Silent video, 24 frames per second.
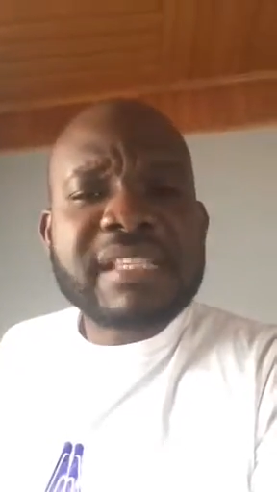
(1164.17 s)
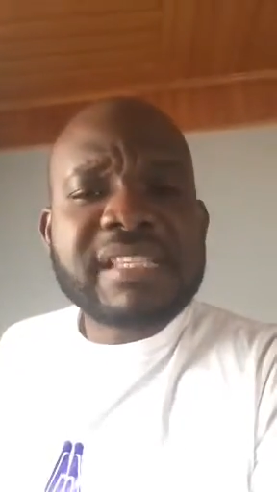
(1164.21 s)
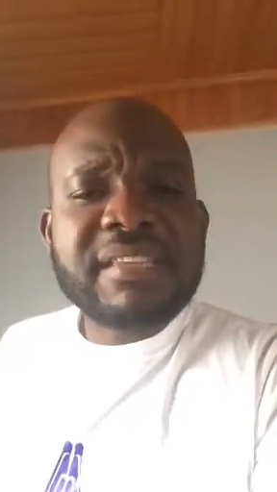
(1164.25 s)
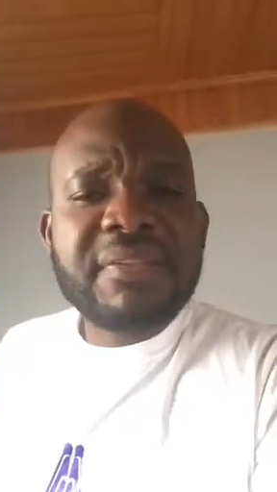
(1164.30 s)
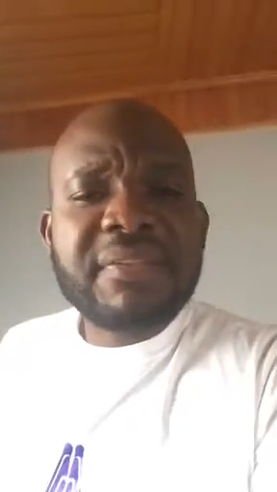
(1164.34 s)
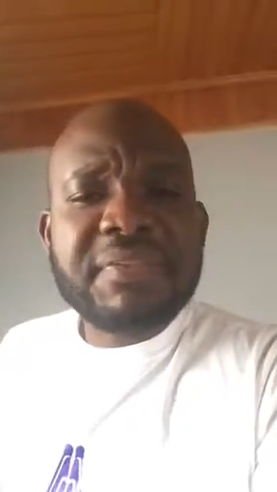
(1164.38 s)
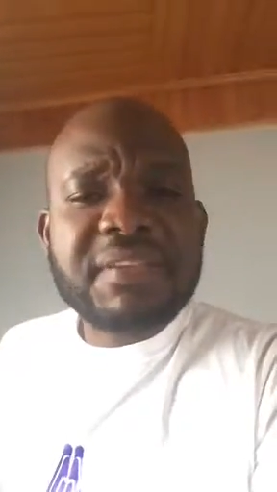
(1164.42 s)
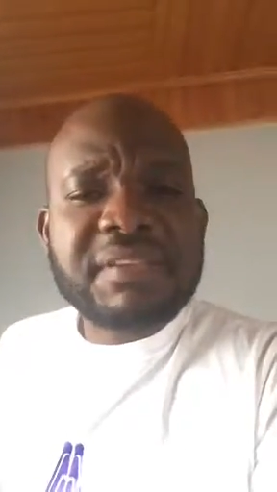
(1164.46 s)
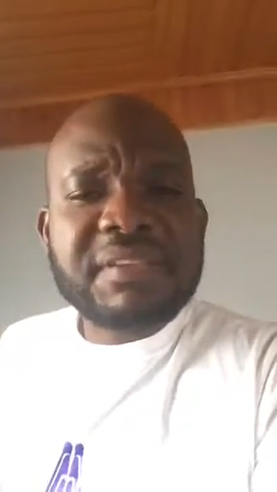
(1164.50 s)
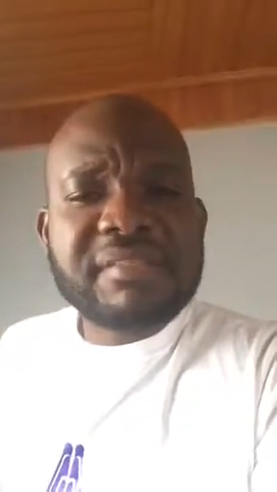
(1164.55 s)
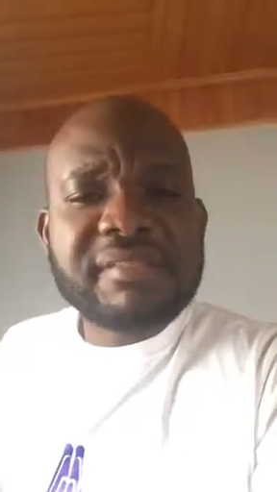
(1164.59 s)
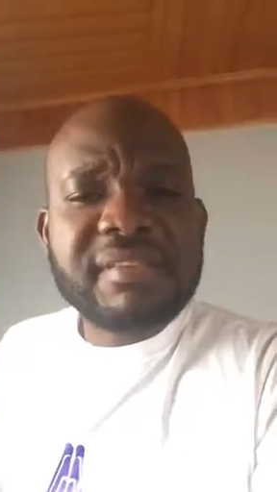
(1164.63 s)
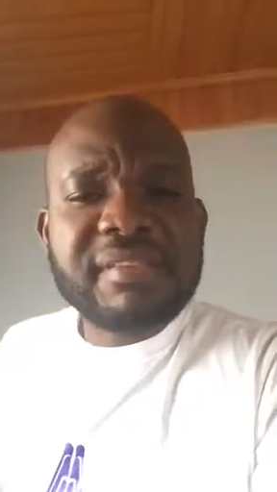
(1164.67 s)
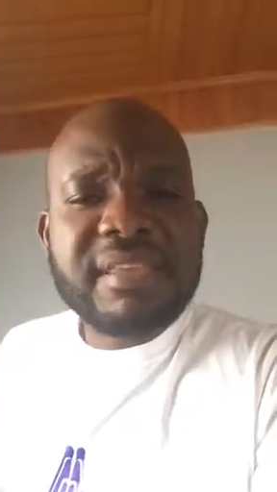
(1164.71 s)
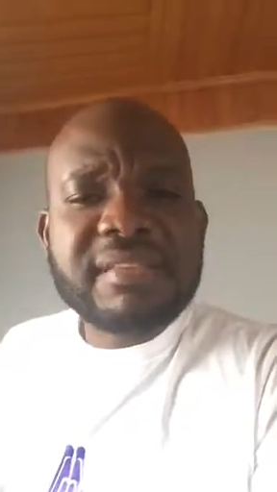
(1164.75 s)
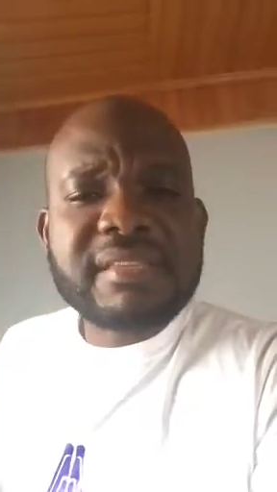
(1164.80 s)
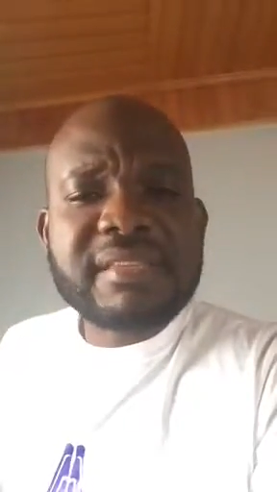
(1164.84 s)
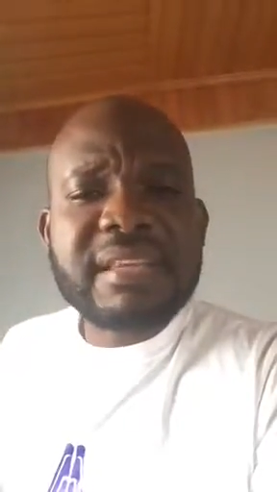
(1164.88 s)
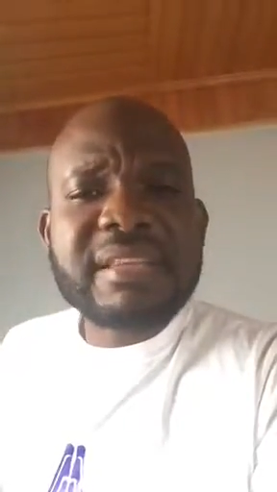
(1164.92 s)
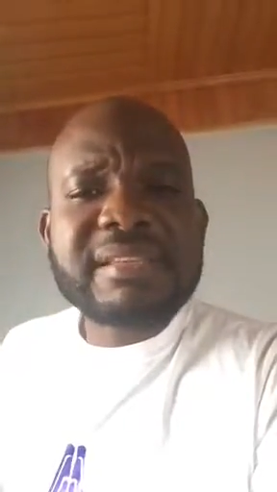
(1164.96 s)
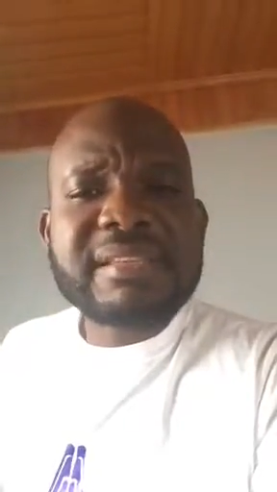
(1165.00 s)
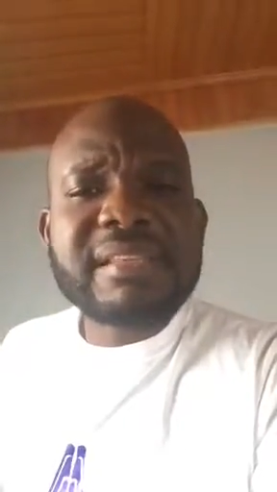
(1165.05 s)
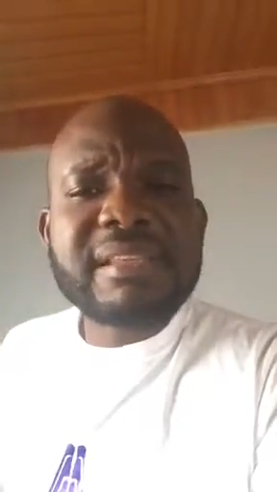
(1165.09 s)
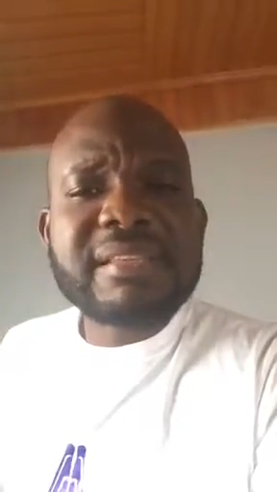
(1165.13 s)
us in this
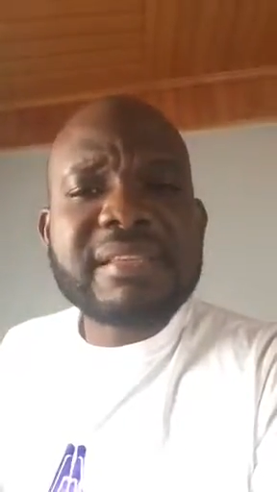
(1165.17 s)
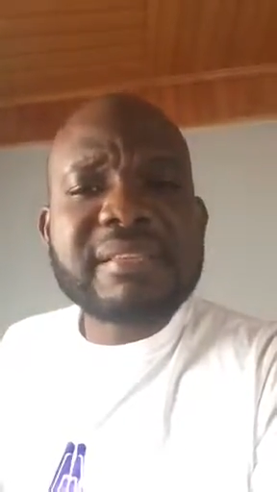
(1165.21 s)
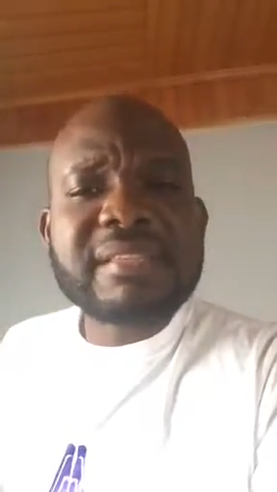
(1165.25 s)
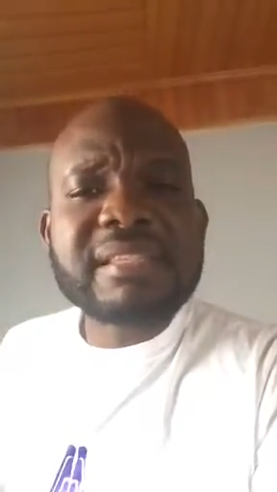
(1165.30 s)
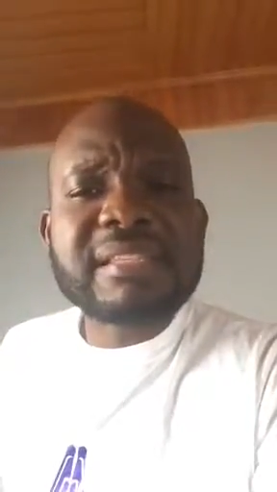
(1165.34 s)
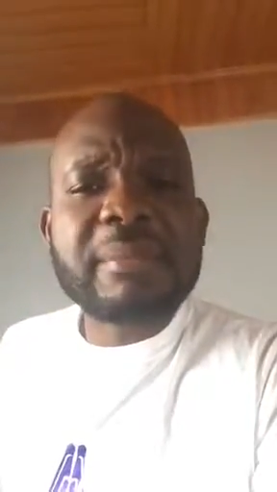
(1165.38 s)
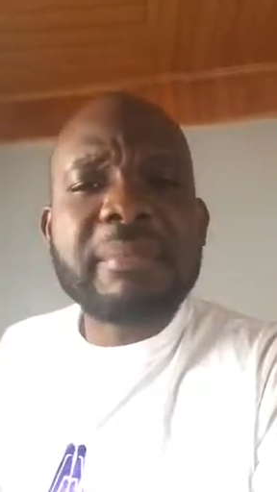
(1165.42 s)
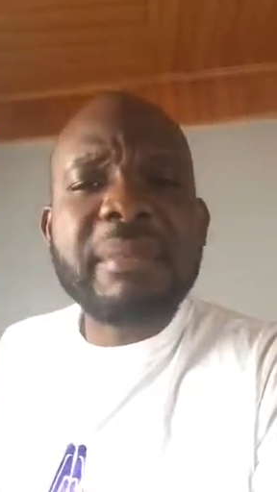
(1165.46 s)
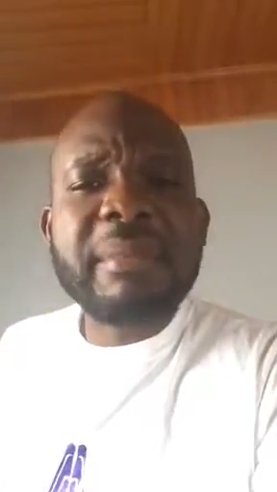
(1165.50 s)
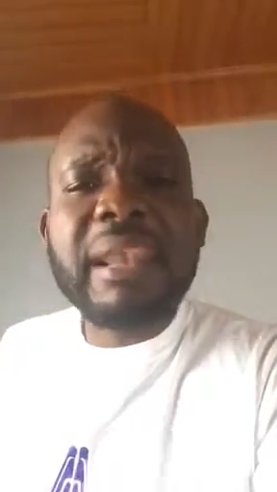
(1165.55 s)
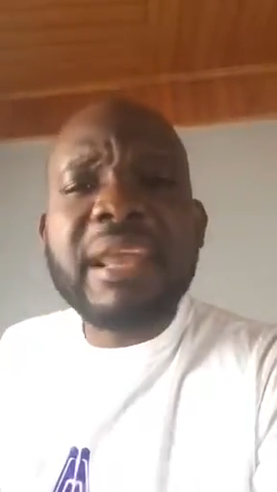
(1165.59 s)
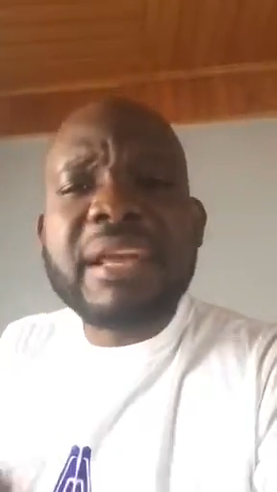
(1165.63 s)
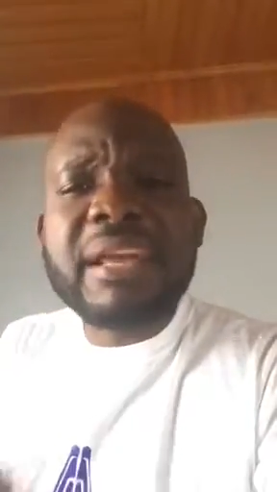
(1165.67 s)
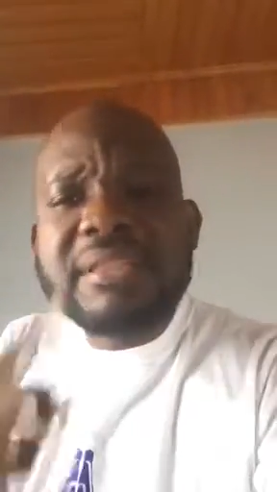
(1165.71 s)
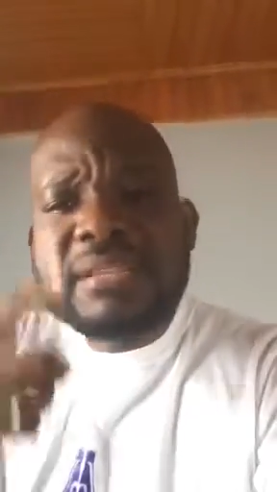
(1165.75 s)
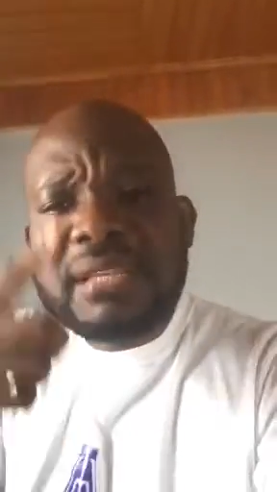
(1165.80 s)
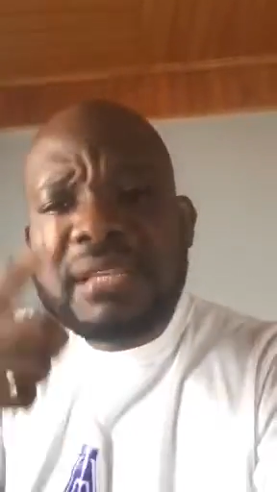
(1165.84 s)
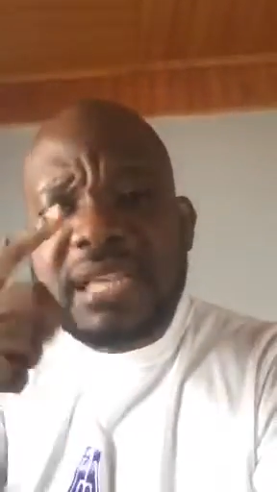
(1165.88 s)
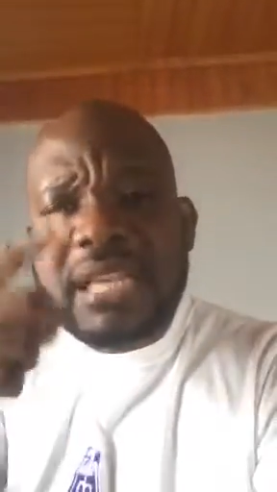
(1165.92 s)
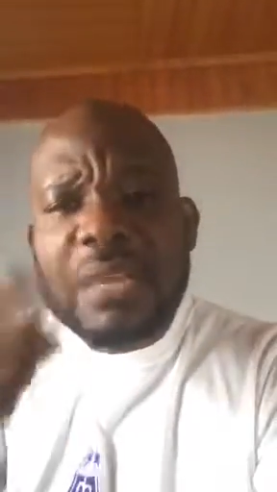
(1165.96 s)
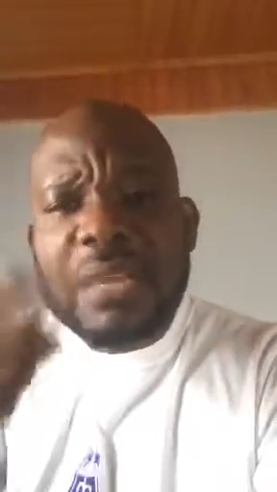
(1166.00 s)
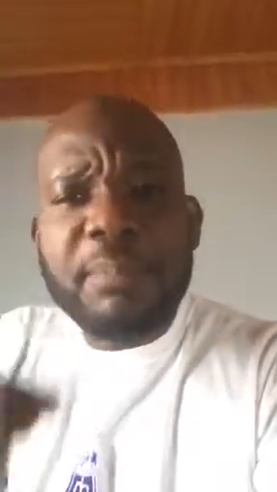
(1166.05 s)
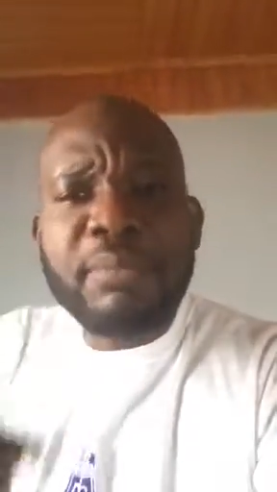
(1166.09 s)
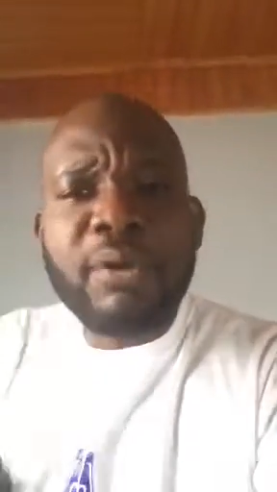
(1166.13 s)
season is listen to me, learn
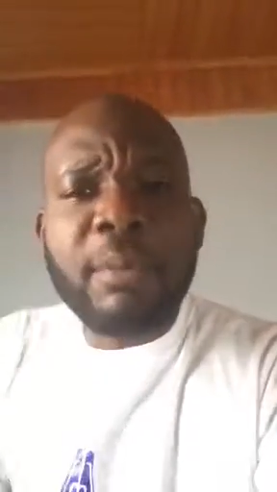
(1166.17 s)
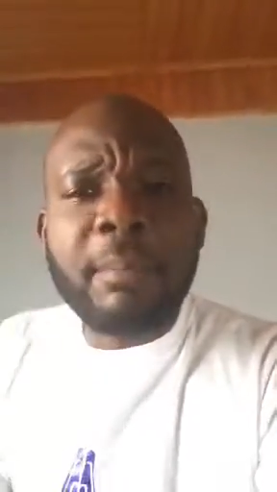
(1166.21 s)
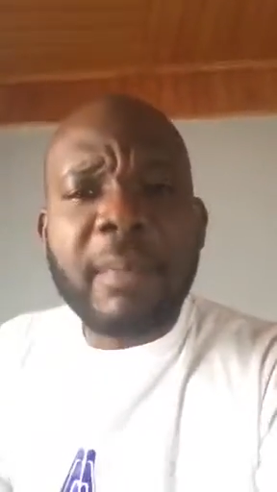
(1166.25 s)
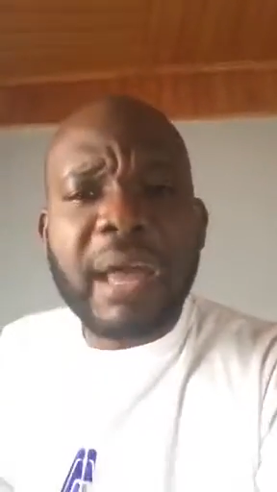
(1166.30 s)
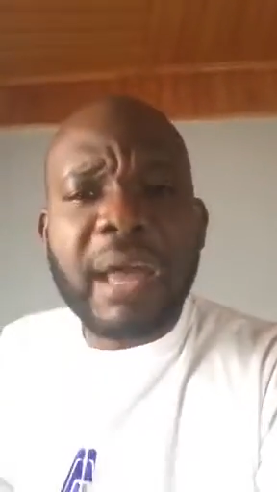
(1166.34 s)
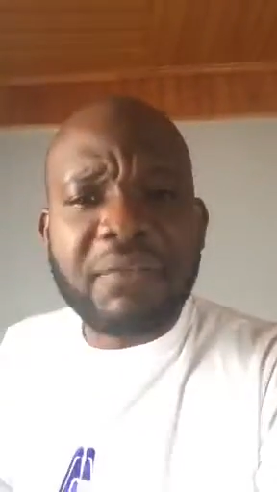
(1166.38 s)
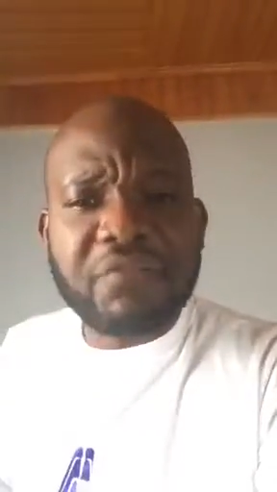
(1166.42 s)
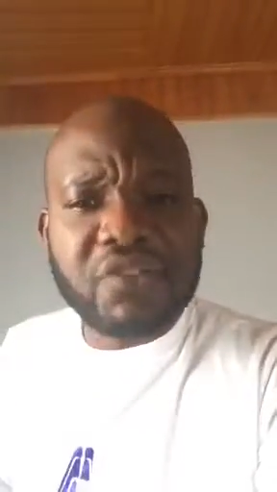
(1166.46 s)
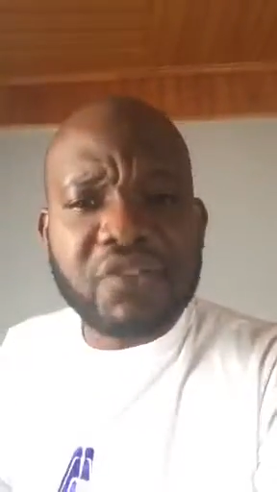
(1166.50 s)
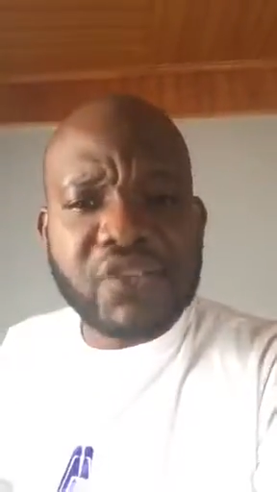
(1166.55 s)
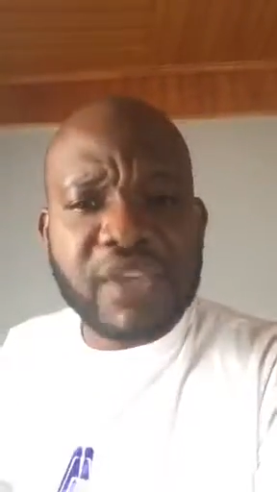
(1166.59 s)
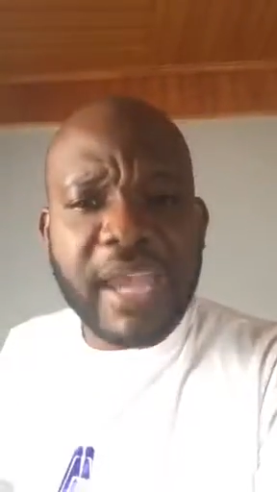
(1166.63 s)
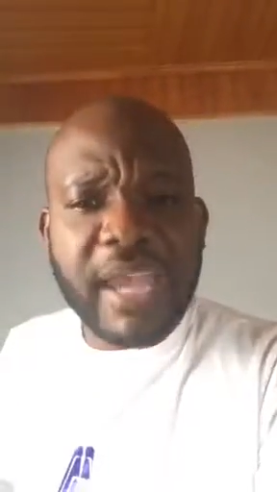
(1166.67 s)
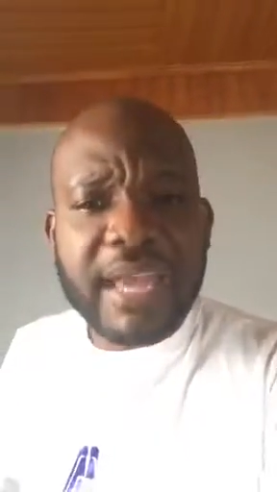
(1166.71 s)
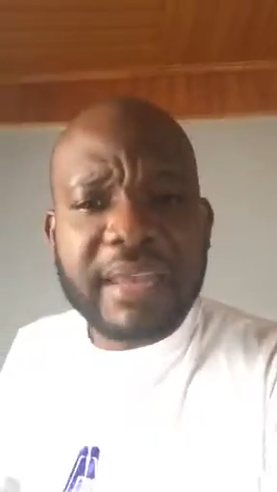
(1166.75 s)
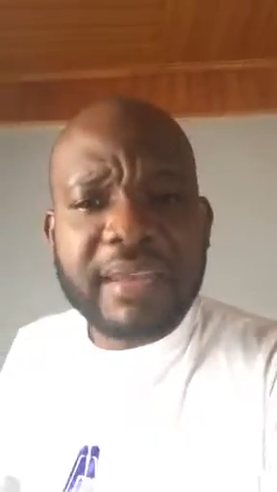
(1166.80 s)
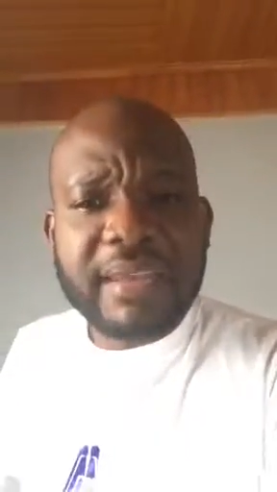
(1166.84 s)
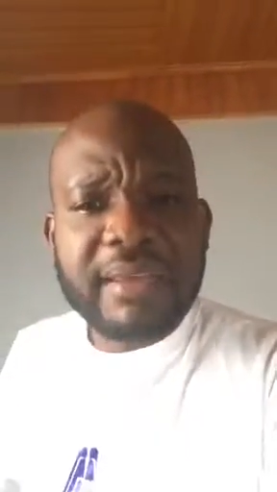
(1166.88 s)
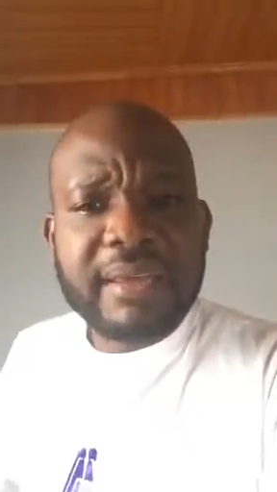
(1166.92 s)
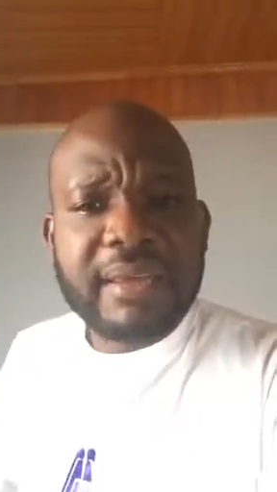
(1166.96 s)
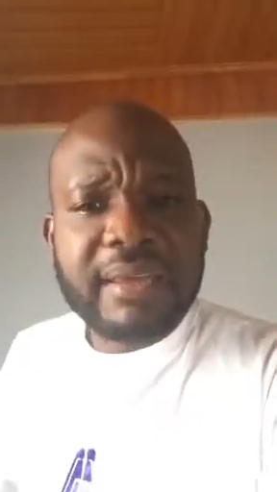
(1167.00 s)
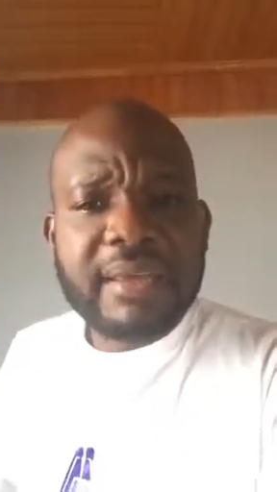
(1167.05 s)
to keep your mouth shut.